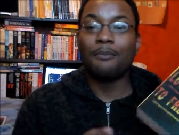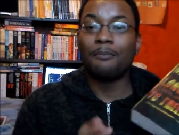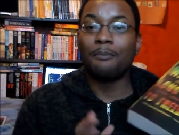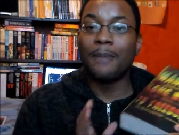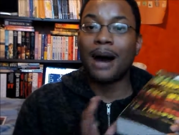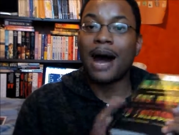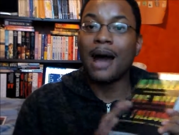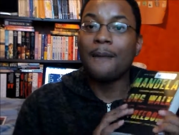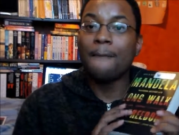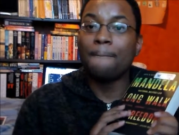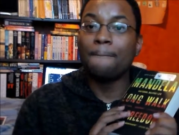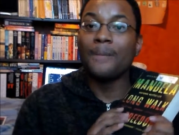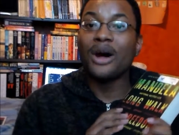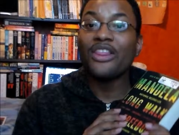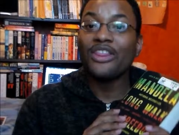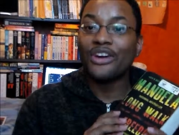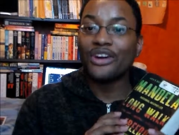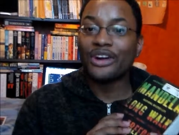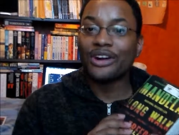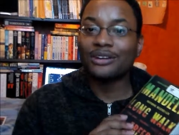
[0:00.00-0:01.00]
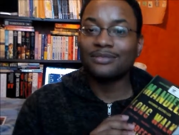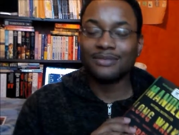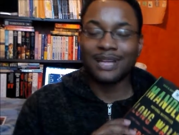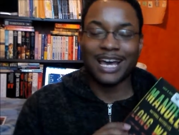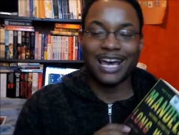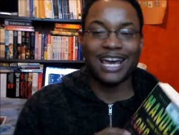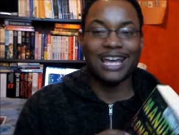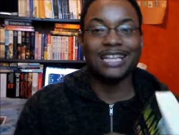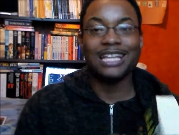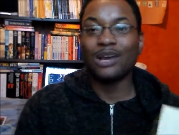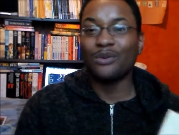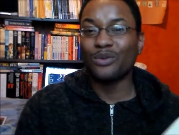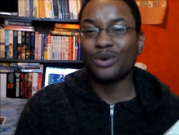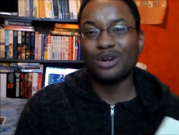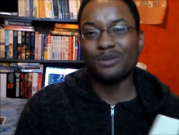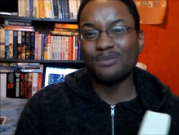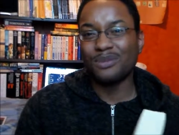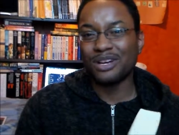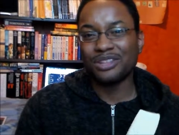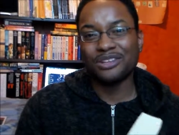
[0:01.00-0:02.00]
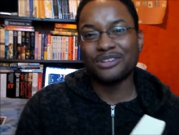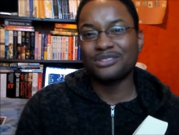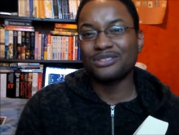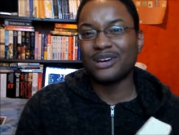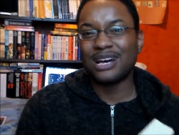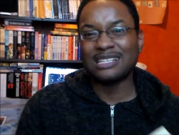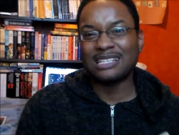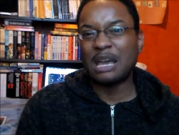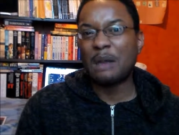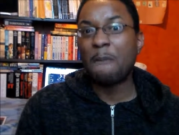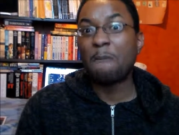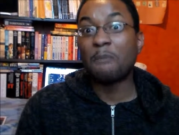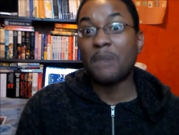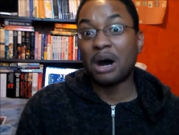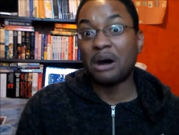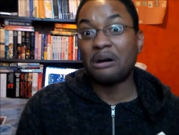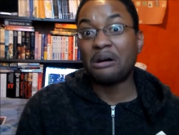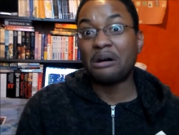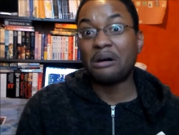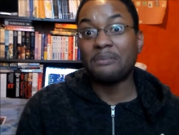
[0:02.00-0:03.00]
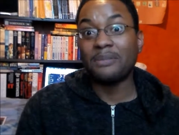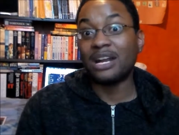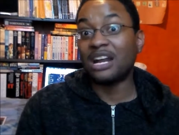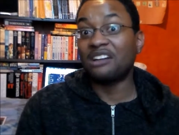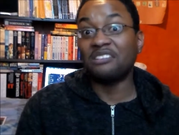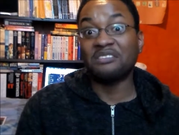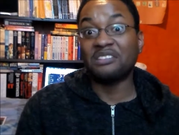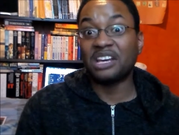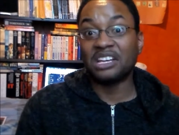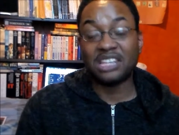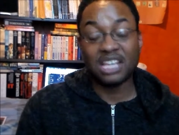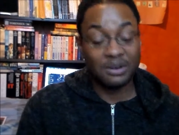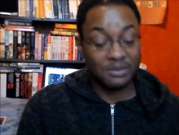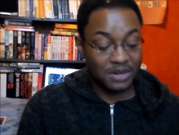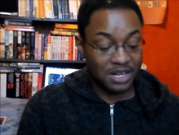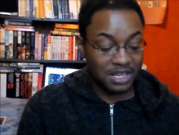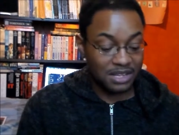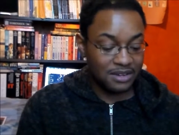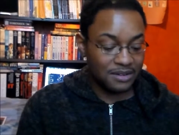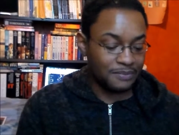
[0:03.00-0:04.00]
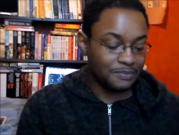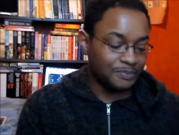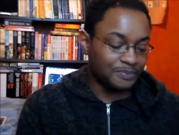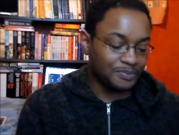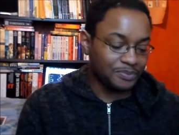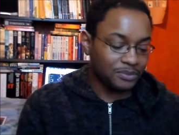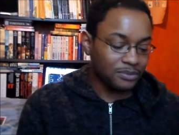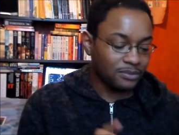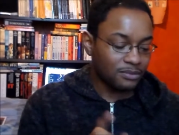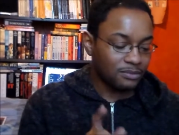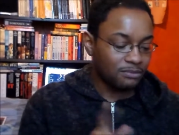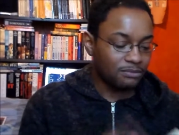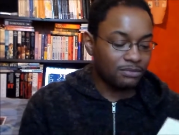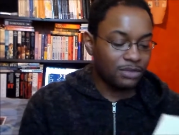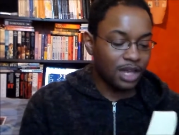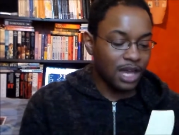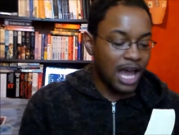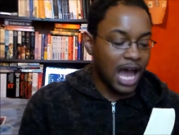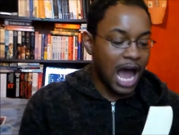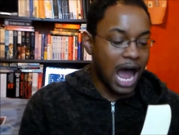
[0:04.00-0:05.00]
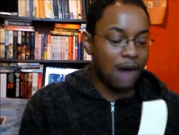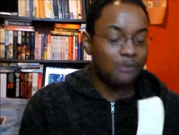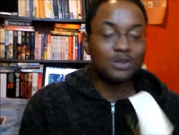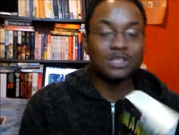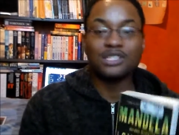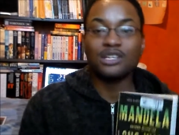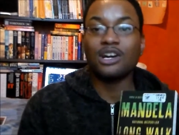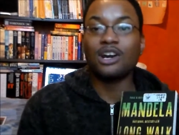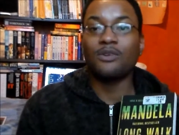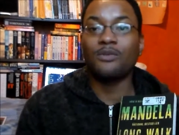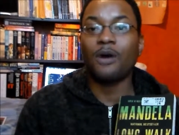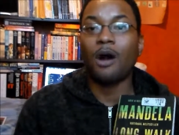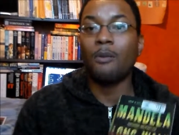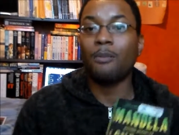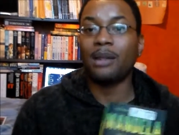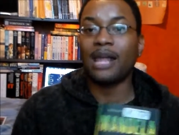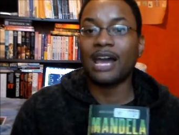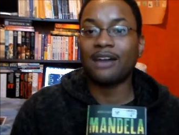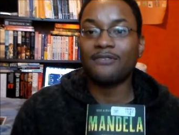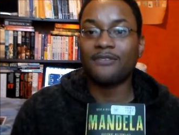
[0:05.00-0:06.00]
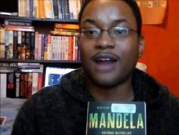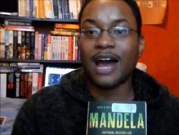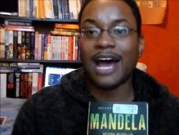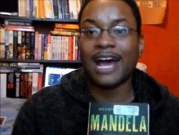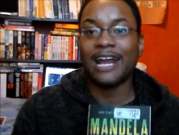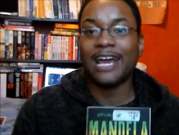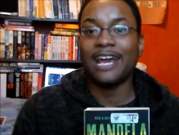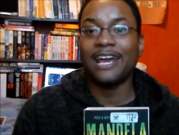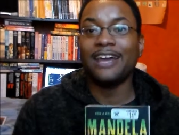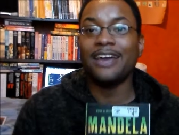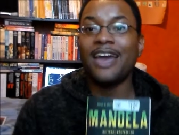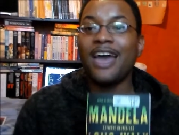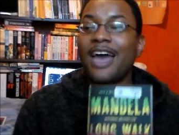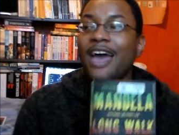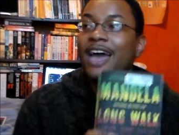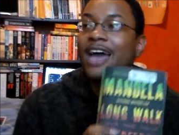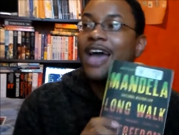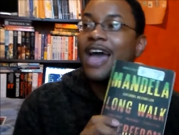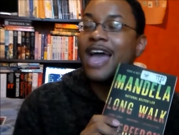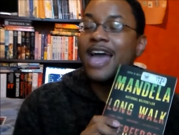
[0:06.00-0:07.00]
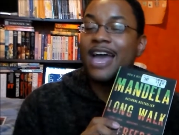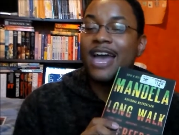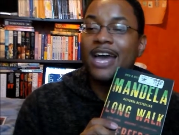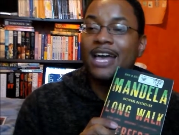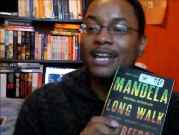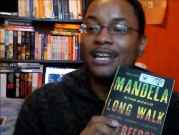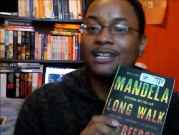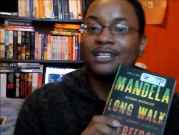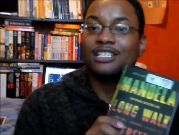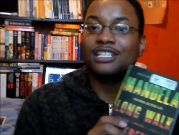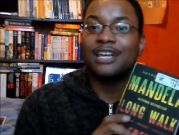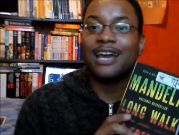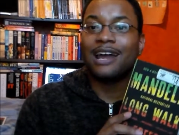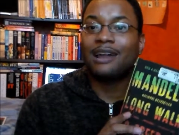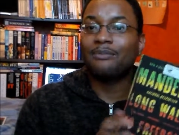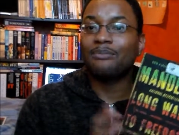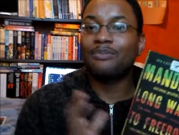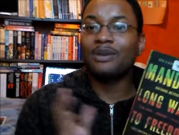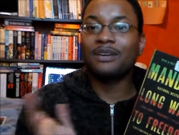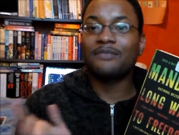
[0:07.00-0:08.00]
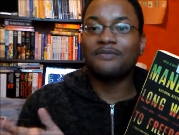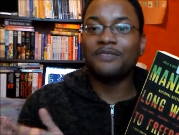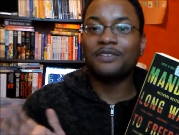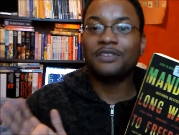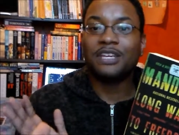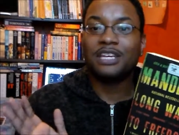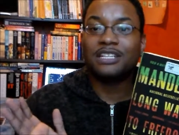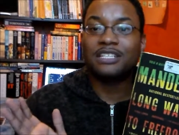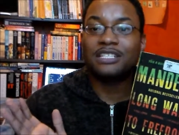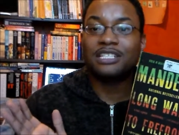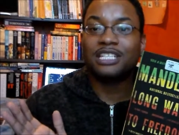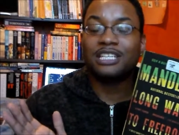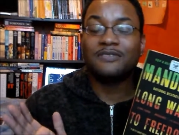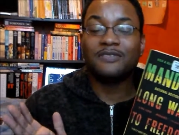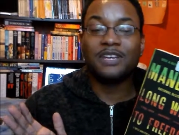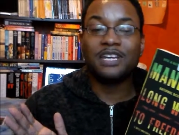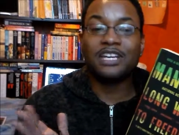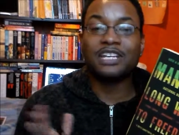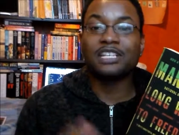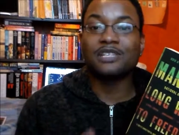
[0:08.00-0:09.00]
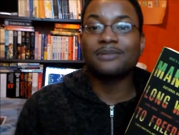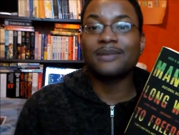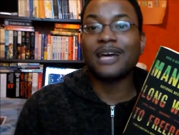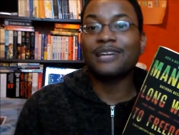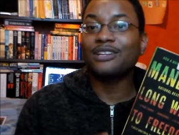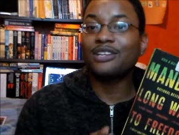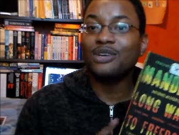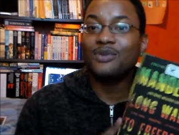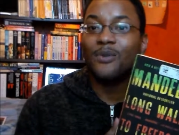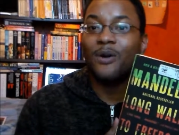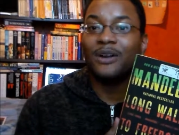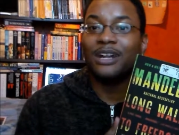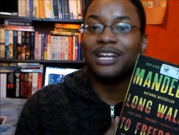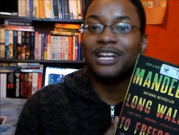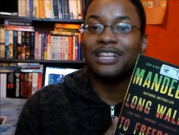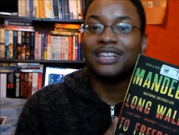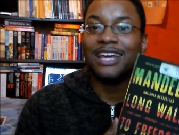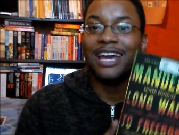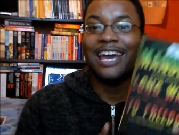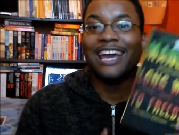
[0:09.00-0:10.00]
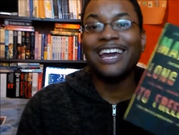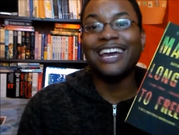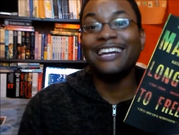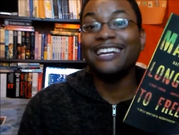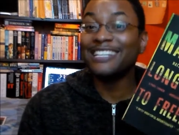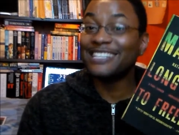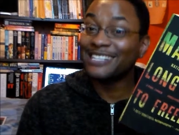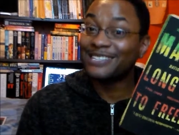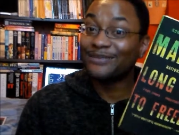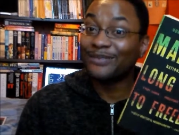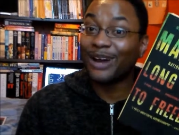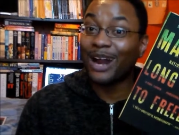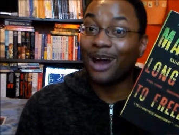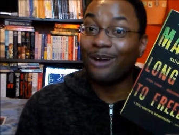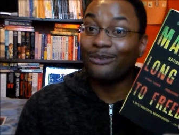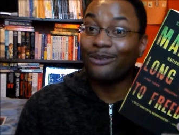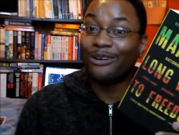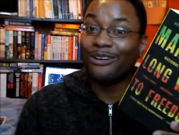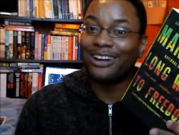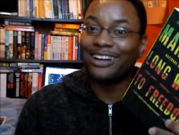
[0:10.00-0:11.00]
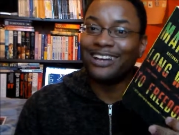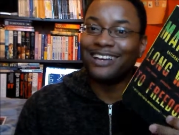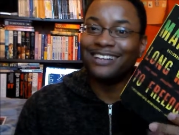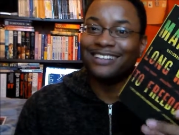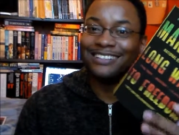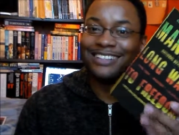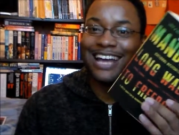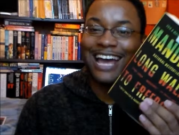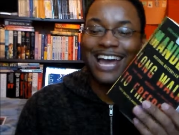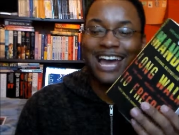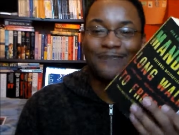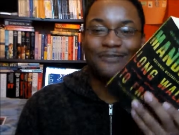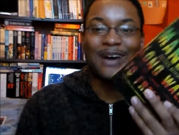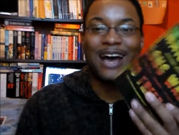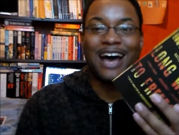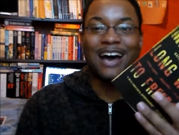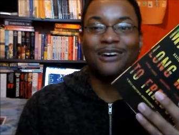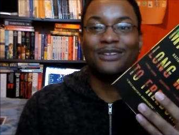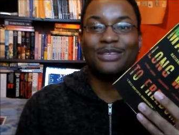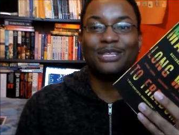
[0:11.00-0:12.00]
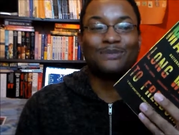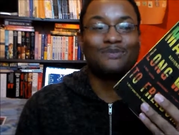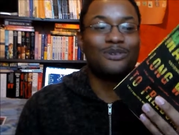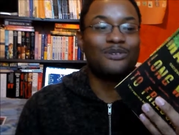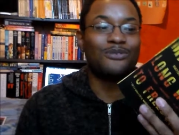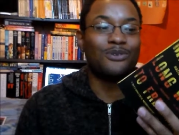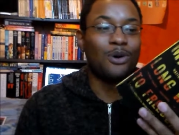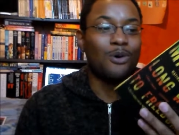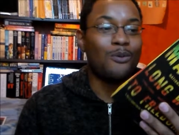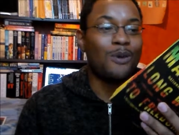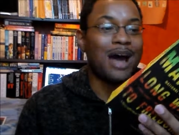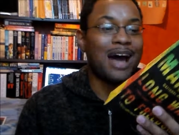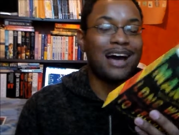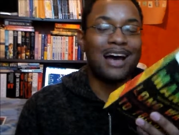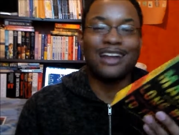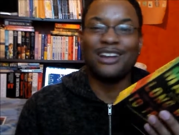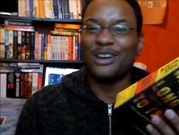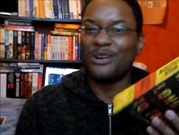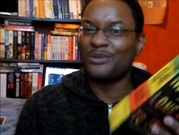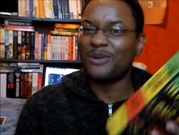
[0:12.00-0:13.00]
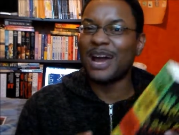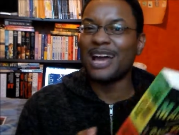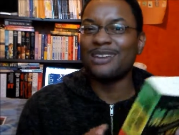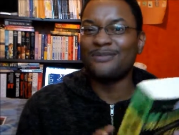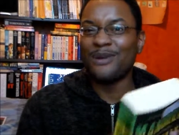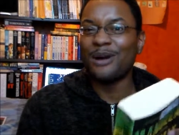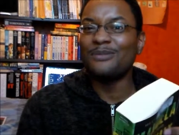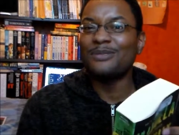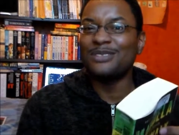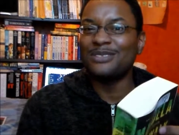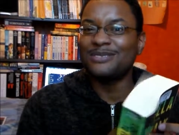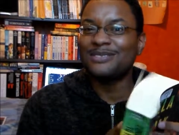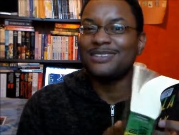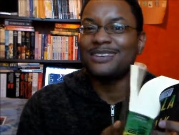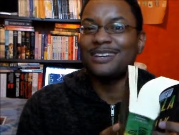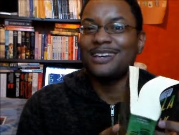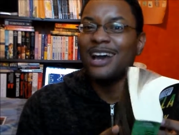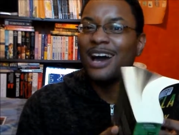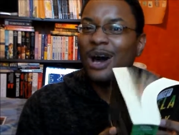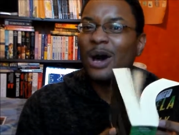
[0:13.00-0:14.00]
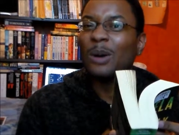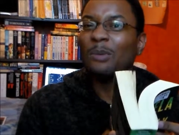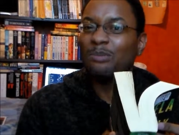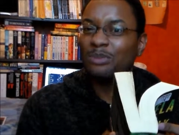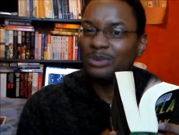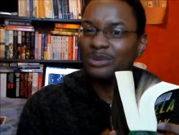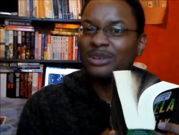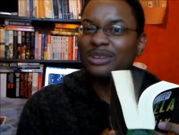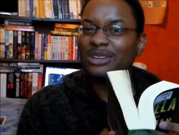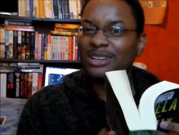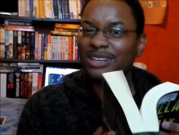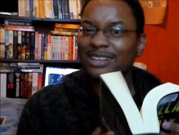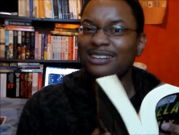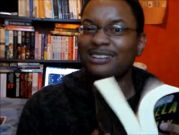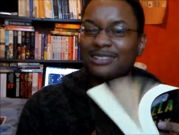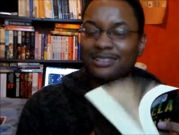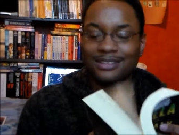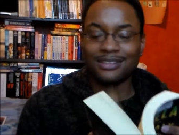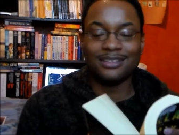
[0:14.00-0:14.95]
My mother, I hate that word mother, so I say mom, and I don't like that one either. I went to her on Black Friday and she got a big 50 inch TV. She was like, Do you want anything? And this is what I wanted. I had my eye on this book for a while. I know, right? Why would you say a book?